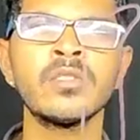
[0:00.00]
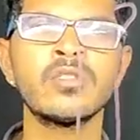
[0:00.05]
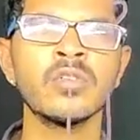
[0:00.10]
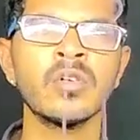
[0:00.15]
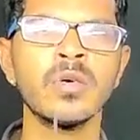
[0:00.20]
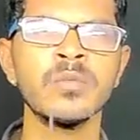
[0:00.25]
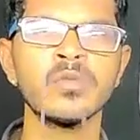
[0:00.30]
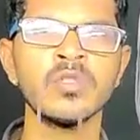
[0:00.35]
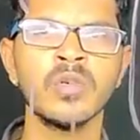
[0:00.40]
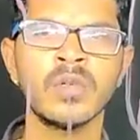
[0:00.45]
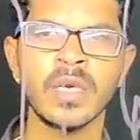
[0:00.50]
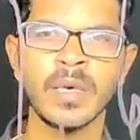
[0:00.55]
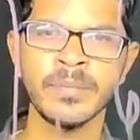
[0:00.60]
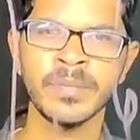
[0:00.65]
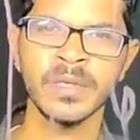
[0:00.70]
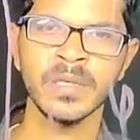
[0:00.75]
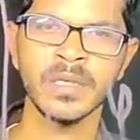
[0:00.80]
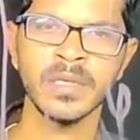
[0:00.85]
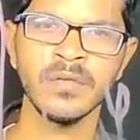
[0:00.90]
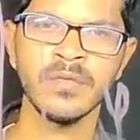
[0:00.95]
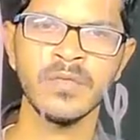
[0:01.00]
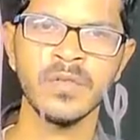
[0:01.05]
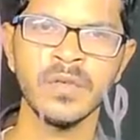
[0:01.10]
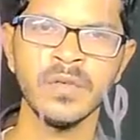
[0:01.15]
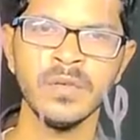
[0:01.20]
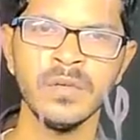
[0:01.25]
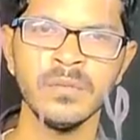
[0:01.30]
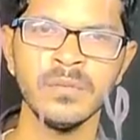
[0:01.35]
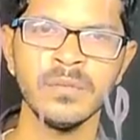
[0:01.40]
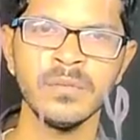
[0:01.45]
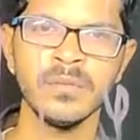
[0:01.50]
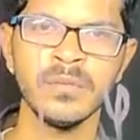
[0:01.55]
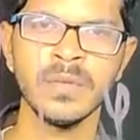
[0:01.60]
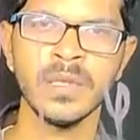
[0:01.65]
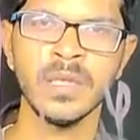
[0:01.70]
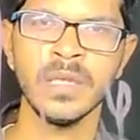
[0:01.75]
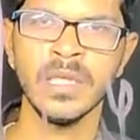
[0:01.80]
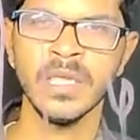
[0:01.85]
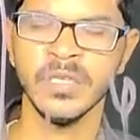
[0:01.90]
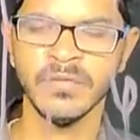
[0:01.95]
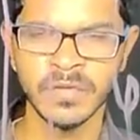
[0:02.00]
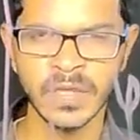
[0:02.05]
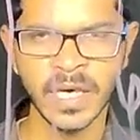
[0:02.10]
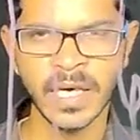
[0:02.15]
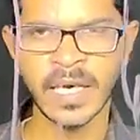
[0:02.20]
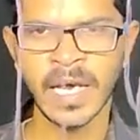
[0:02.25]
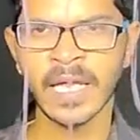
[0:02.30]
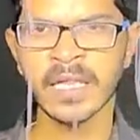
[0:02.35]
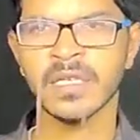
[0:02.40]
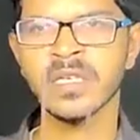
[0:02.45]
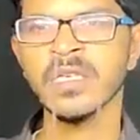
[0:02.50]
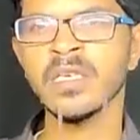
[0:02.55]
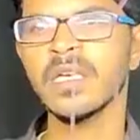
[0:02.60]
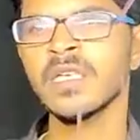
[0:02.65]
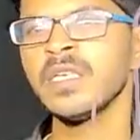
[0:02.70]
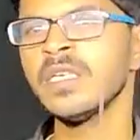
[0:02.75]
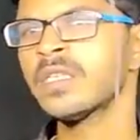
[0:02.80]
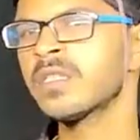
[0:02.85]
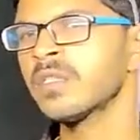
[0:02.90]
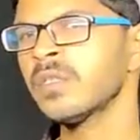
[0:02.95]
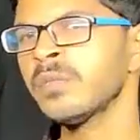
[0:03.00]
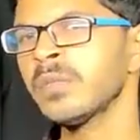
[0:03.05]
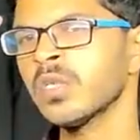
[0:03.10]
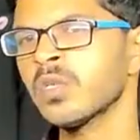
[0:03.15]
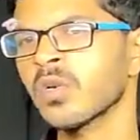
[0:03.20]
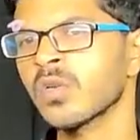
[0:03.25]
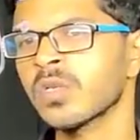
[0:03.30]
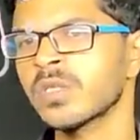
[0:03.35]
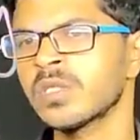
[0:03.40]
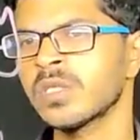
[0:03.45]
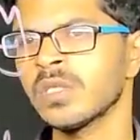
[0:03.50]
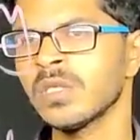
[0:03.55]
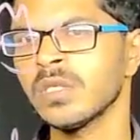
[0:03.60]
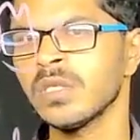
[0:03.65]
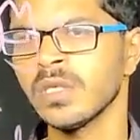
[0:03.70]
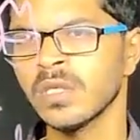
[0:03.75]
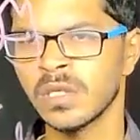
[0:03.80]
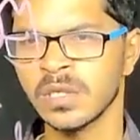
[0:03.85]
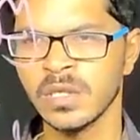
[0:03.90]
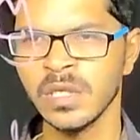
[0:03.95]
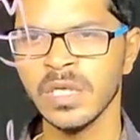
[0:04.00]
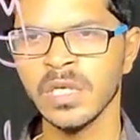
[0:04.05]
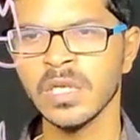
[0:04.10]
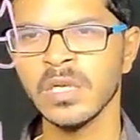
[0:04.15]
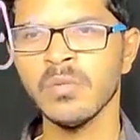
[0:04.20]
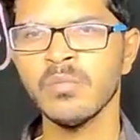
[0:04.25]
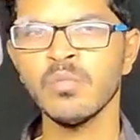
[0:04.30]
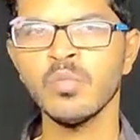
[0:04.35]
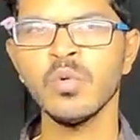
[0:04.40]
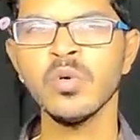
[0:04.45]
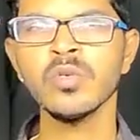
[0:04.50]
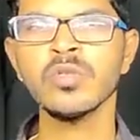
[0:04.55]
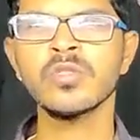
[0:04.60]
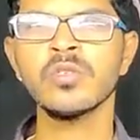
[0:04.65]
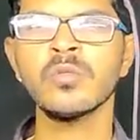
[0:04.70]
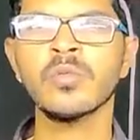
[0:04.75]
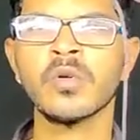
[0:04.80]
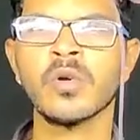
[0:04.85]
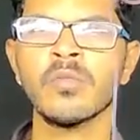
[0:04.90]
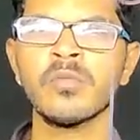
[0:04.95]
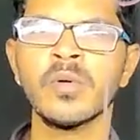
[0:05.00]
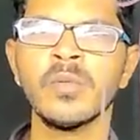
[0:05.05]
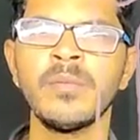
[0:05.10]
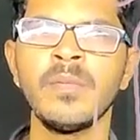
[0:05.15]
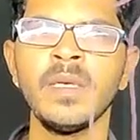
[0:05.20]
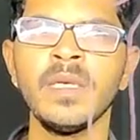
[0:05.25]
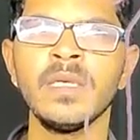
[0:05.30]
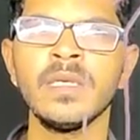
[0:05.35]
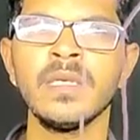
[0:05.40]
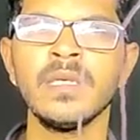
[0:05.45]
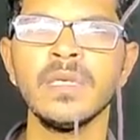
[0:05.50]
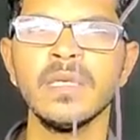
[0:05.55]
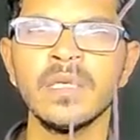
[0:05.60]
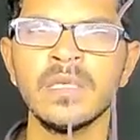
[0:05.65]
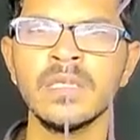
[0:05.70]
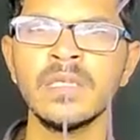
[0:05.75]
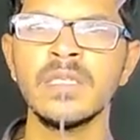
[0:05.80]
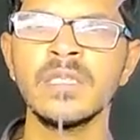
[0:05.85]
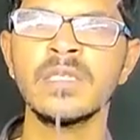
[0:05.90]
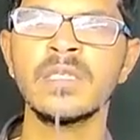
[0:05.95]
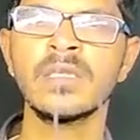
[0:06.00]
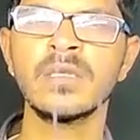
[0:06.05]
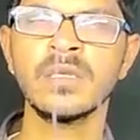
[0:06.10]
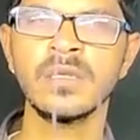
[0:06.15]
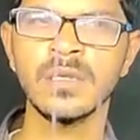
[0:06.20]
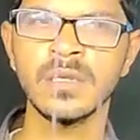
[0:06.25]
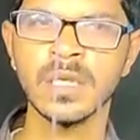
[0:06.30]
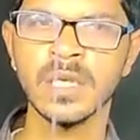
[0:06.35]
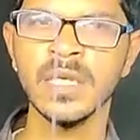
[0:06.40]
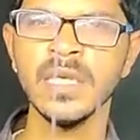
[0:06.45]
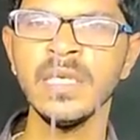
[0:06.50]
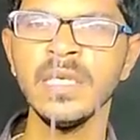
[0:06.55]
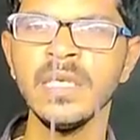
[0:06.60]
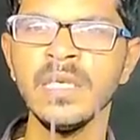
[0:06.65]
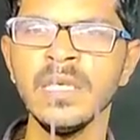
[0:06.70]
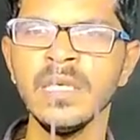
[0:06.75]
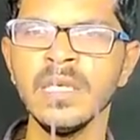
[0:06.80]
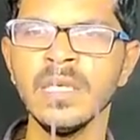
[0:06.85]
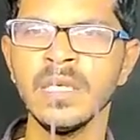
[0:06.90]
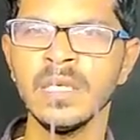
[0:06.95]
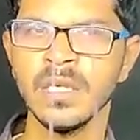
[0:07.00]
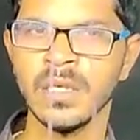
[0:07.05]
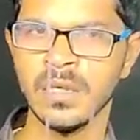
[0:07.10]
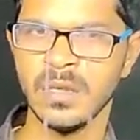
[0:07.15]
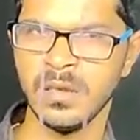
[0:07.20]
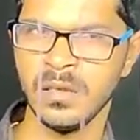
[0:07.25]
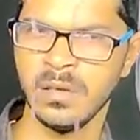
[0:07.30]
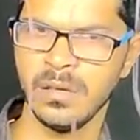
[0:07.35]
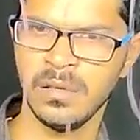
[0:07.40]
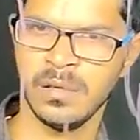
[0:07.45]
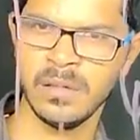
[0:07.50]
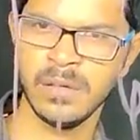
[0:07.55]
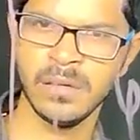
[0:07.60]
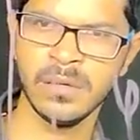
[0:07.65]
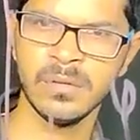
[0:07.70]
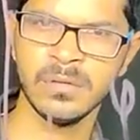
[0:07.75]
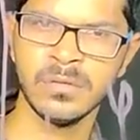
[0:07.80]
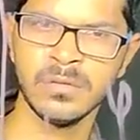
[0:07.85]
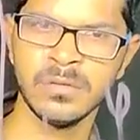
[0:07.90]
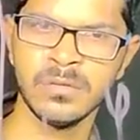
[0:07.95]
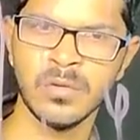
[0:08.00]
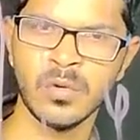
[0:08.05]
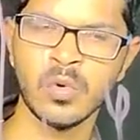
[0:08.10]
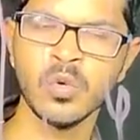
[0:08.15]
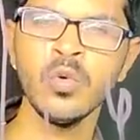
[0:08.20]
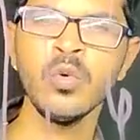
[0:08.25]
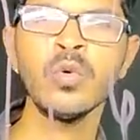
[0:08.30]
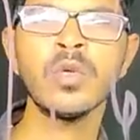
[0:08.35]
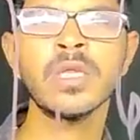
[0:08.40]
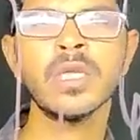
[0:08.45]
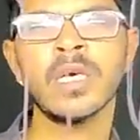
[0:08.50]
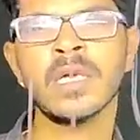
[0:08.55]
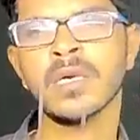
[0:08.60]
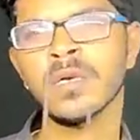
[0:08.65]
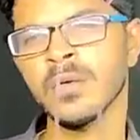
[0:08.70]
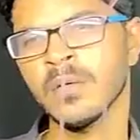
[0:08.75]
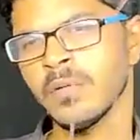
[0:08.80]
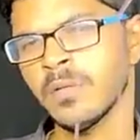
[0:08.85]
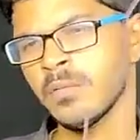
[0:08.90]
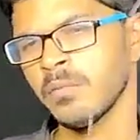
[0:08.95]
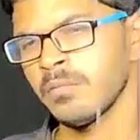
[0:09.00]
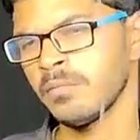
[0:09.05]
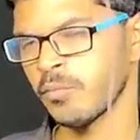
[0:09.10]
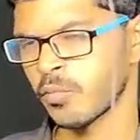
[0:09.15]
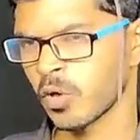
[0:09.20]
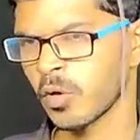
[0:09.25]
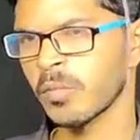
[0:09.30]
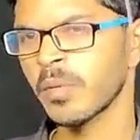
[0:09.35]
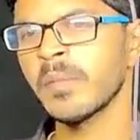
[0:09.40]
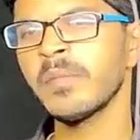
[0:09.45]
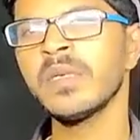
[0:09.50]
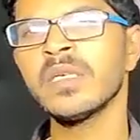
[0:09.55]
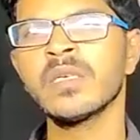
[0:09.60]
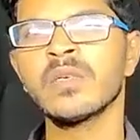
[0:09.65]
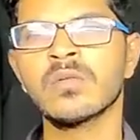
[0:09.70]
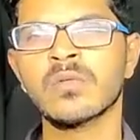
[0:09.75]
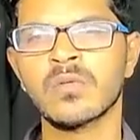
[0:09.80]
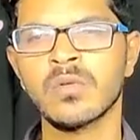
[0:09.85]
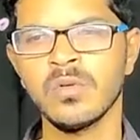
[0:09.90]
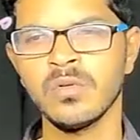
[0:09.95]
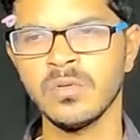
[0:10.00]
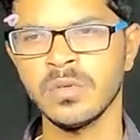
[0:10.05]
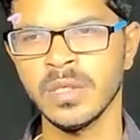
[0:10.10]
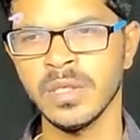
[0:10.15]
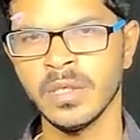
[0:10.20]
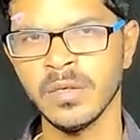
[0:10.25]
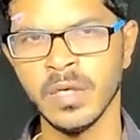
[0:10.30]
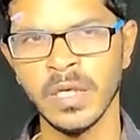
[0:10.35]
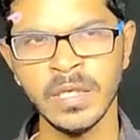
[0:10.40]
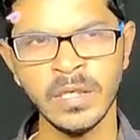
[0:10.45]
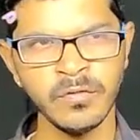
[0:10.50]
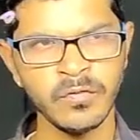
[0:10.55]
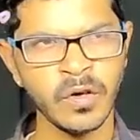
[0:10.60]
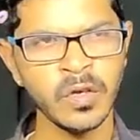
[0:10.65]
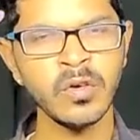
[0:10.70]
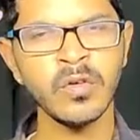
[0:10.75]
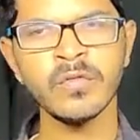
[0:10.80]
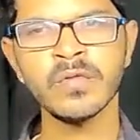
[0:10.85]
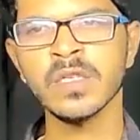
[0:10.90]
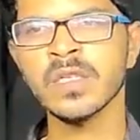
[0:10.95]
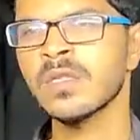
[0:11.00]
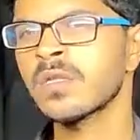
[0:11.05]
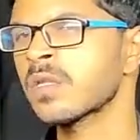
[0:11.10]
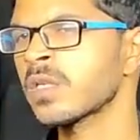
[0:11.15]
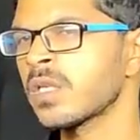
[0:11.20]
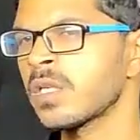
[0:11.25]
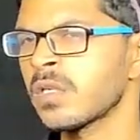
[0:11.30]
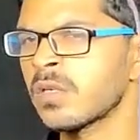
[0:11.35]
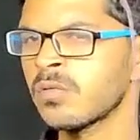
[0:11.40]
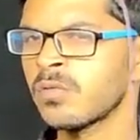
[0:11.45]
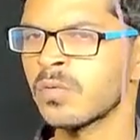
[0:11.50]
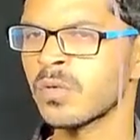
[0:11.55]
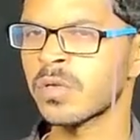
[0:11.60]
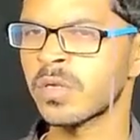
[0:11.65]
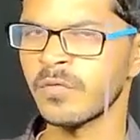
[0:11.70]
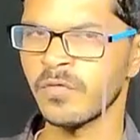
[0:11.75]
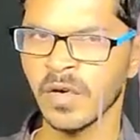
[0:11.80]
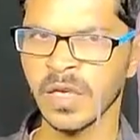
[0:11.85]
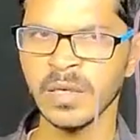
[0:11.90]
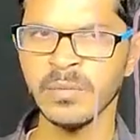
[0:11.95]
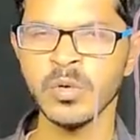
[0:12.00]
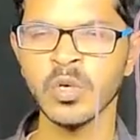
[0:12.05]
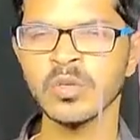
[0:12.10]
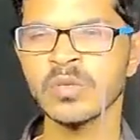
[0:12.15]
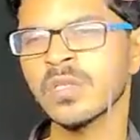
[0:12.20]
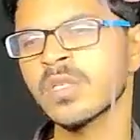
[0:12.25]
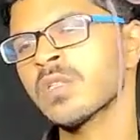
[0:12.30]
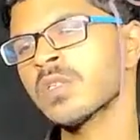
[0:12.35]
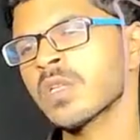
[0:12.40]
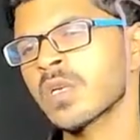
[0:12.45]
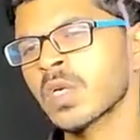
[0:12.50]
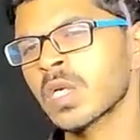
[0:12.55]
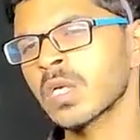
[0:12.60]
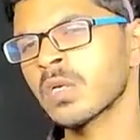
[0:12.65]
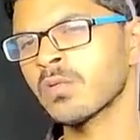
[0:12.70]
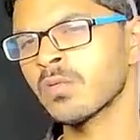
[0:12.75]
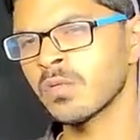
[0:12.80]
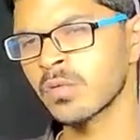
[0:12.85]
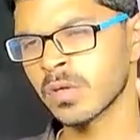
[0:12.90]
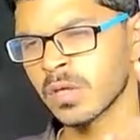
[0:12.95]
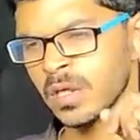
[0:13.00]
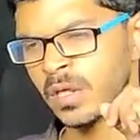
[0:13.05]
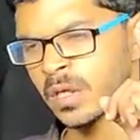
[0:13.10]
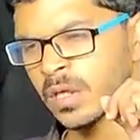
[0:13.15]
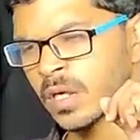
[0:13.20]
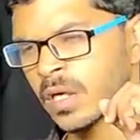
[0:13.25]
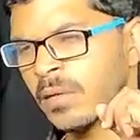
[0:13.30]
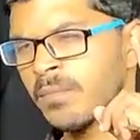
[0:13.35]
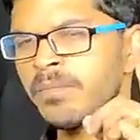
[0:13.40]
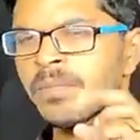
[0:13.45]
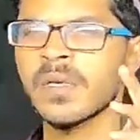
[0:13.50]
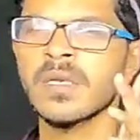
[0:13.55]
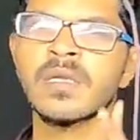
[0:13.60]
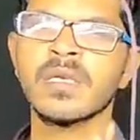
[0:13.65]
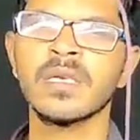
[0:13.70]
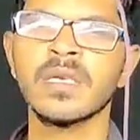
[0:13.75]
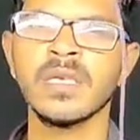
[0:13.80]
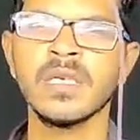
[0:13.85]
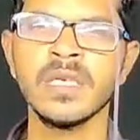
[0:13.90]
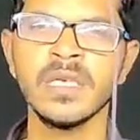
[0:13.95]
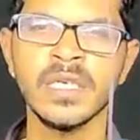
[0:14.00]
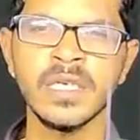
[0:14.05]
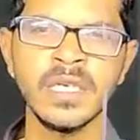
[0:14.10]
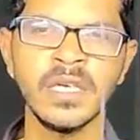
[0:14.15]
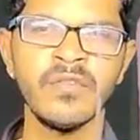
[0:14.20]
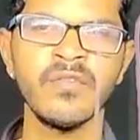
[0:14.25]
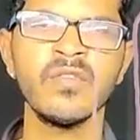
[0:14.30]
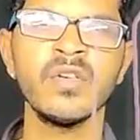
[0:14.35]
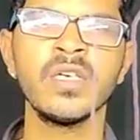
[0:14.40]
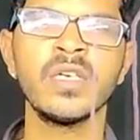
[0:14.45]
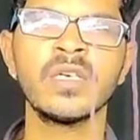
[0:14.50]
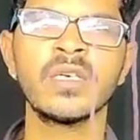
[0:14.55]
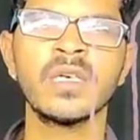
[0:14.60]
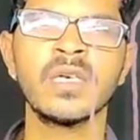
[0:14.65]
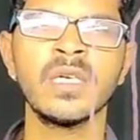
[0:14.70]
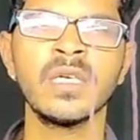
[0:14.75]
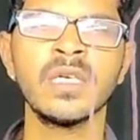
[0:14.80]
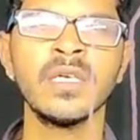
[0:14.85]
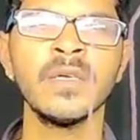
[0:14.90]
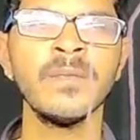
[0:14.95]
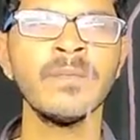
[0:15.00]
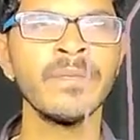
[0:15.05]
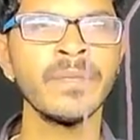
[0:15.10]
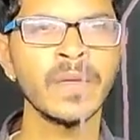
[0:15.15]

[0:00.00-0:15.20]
job you are appearing for, if they are asking any terminology, there most probably these three roots are probably included. Any one of the three roots, one among the three roots is compulsorily, definitely